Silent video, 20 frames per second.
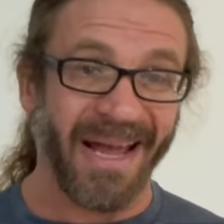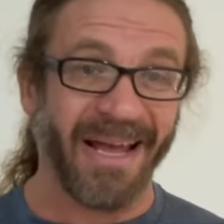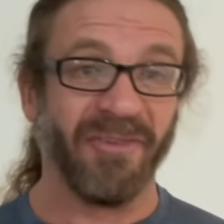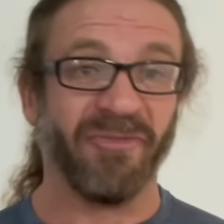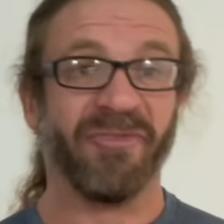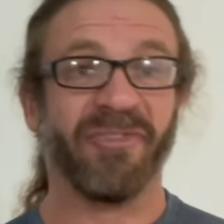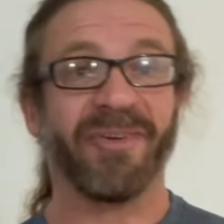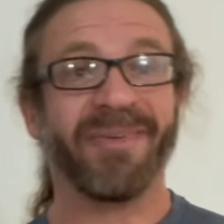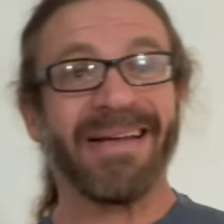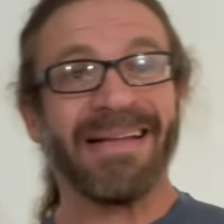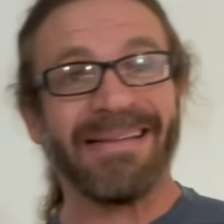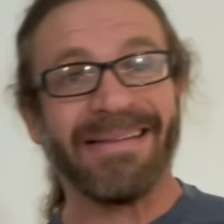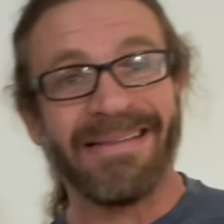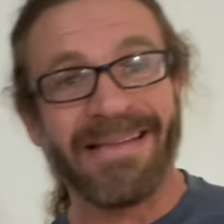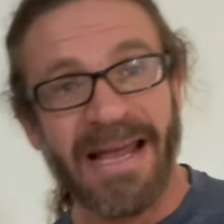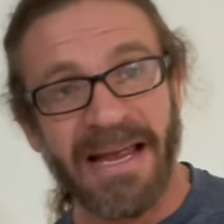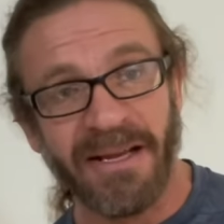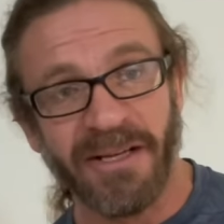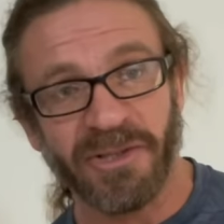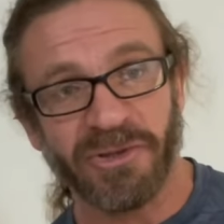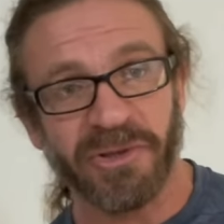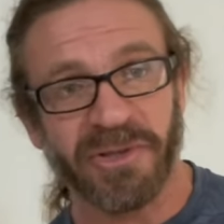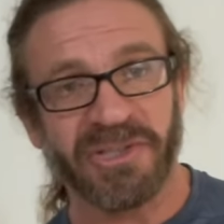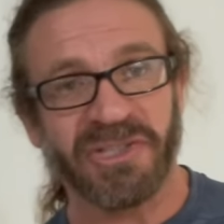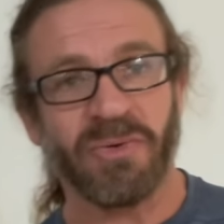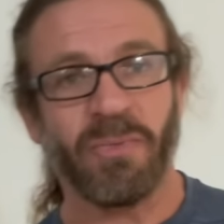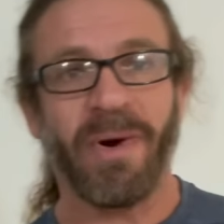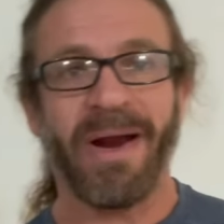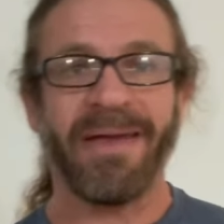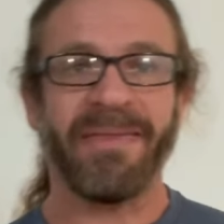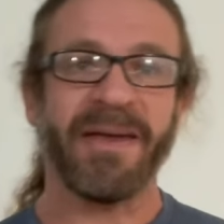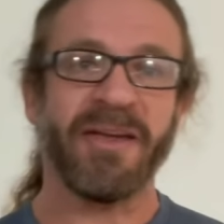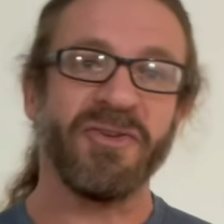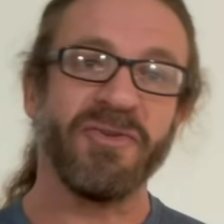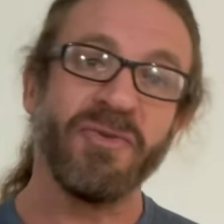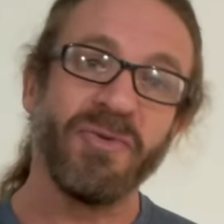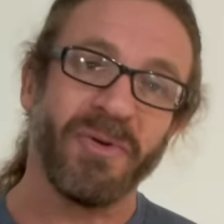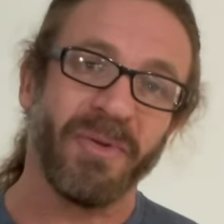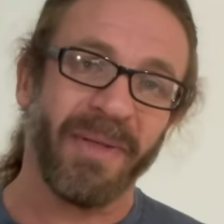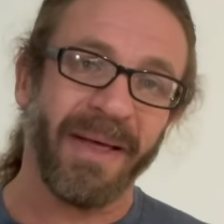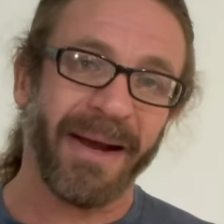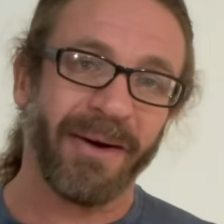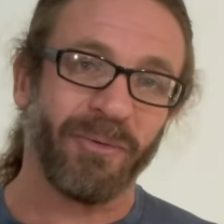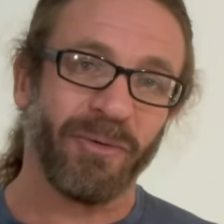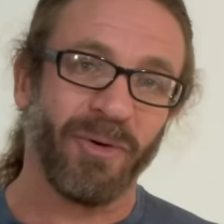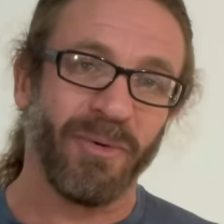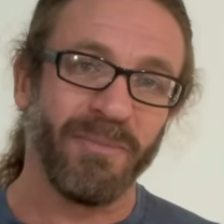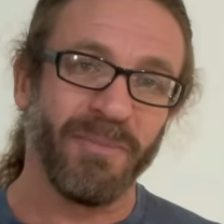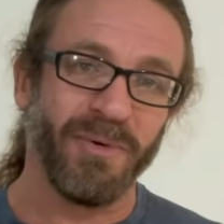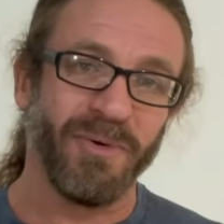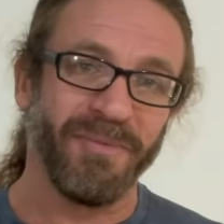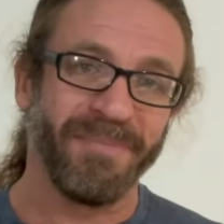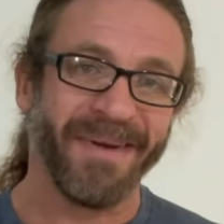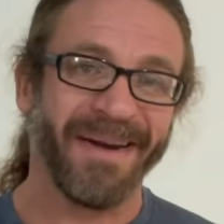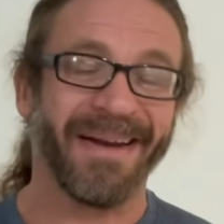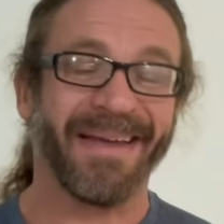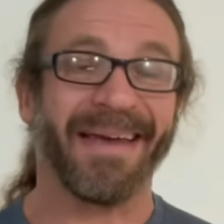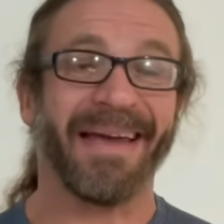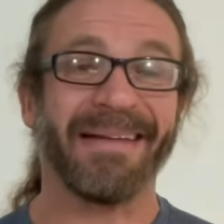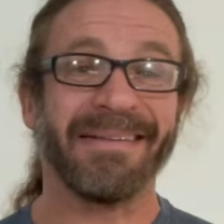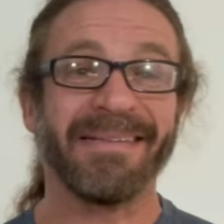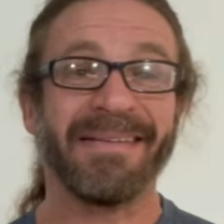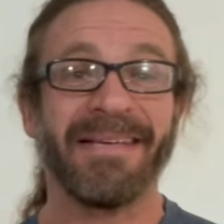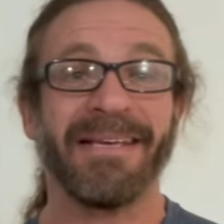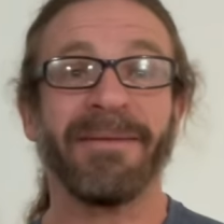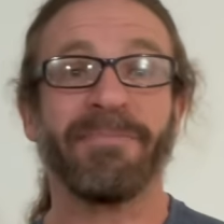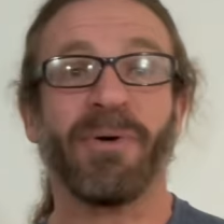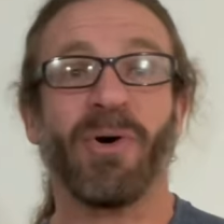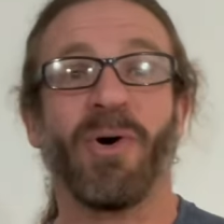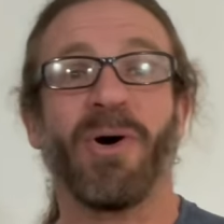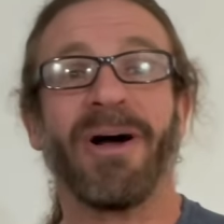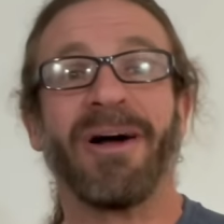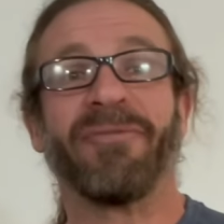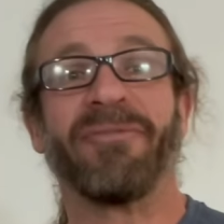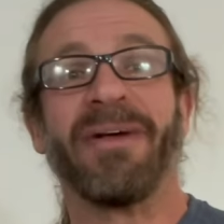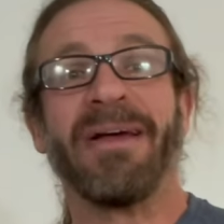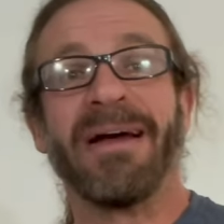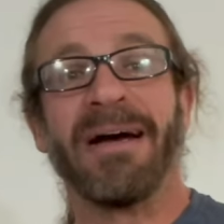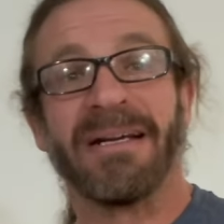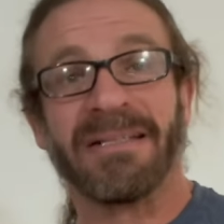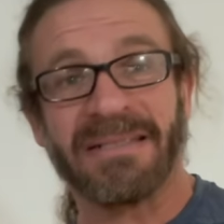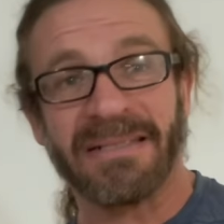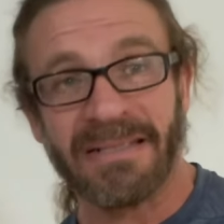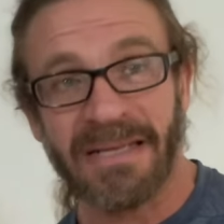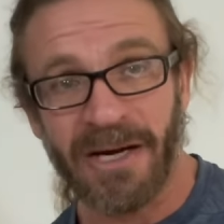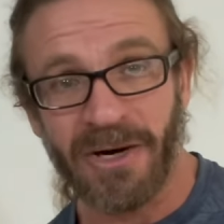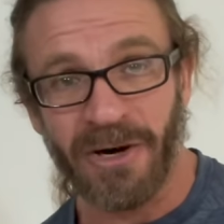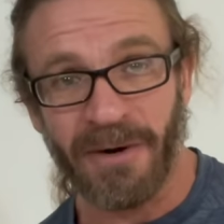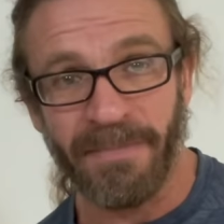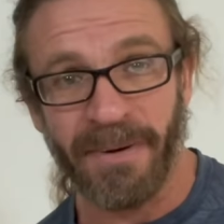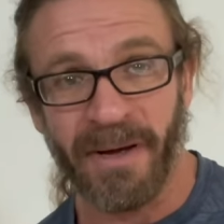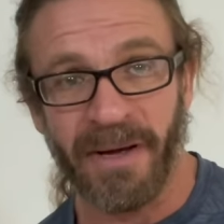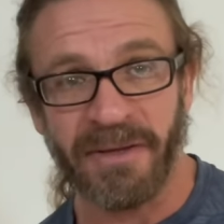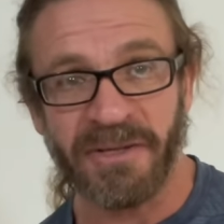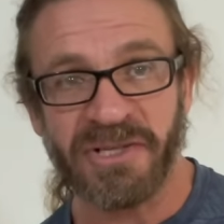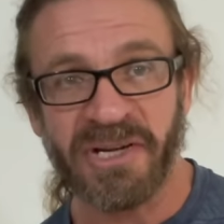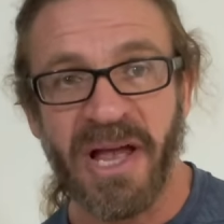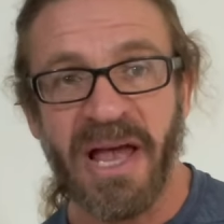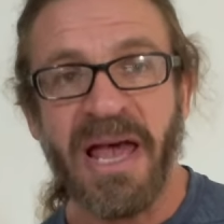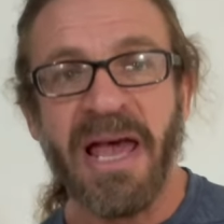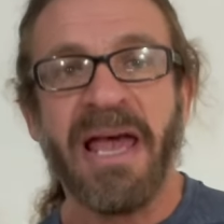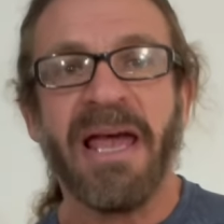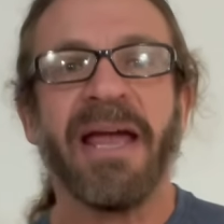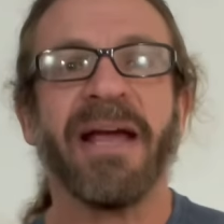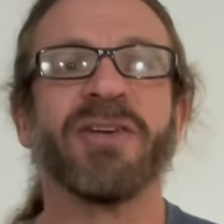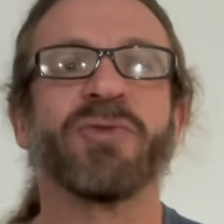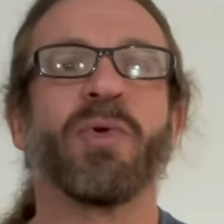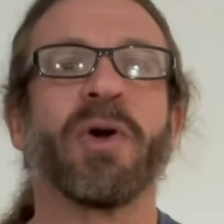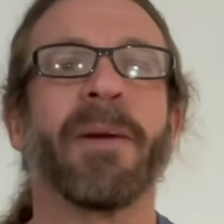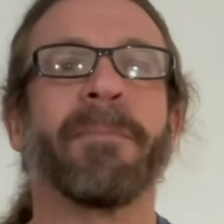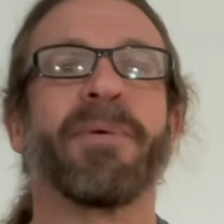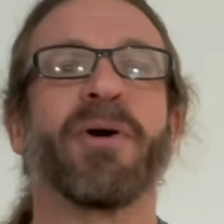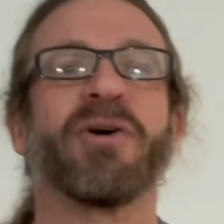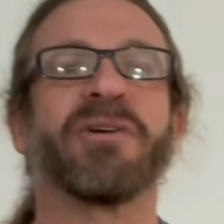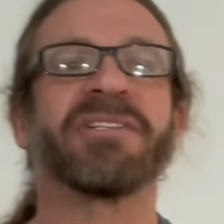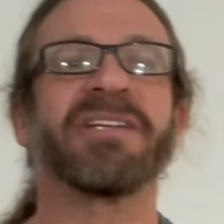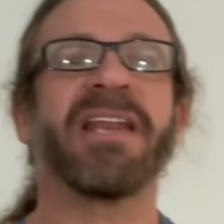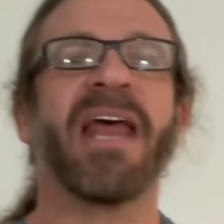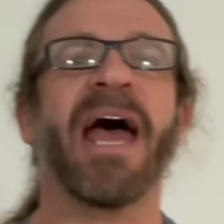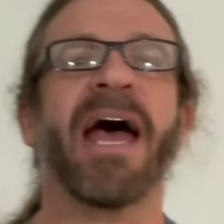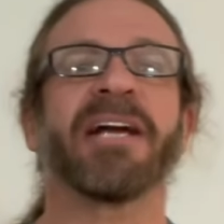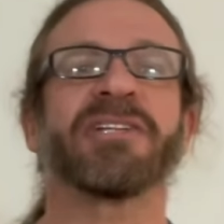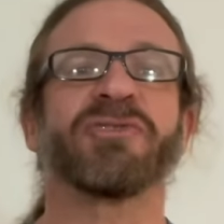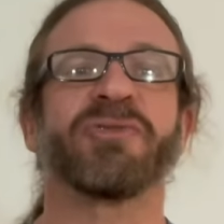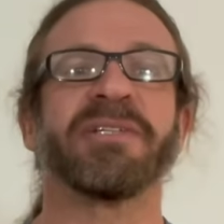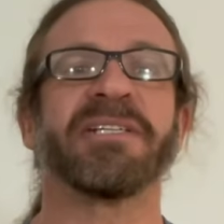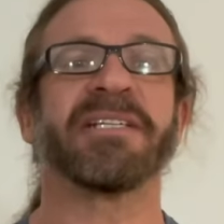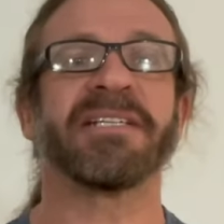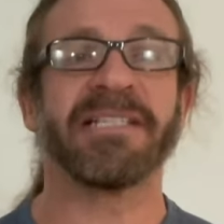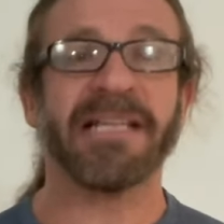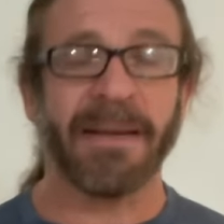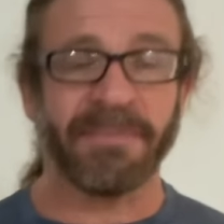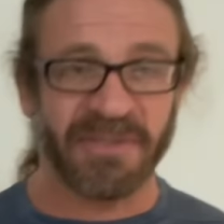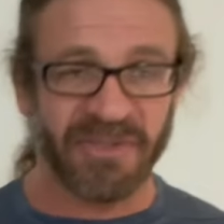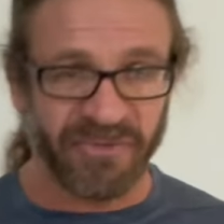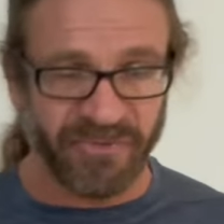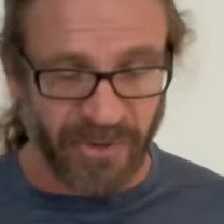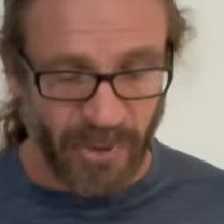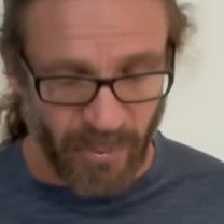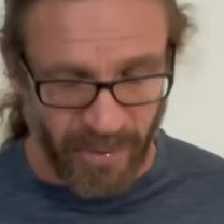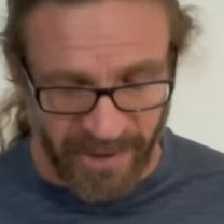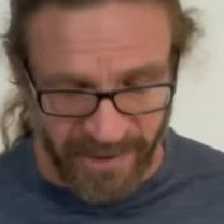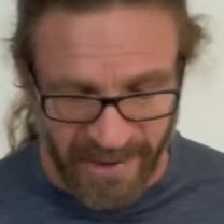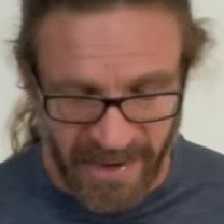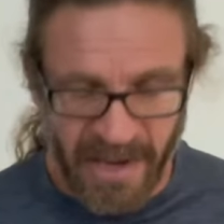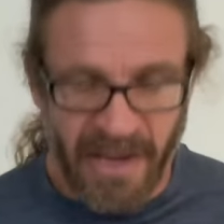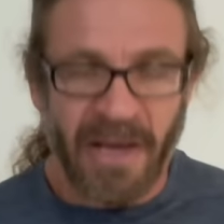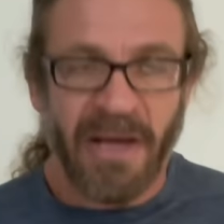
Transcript: and very dangerous way that unilateral movement can tip off a sucker punch is when a person actually steps forward.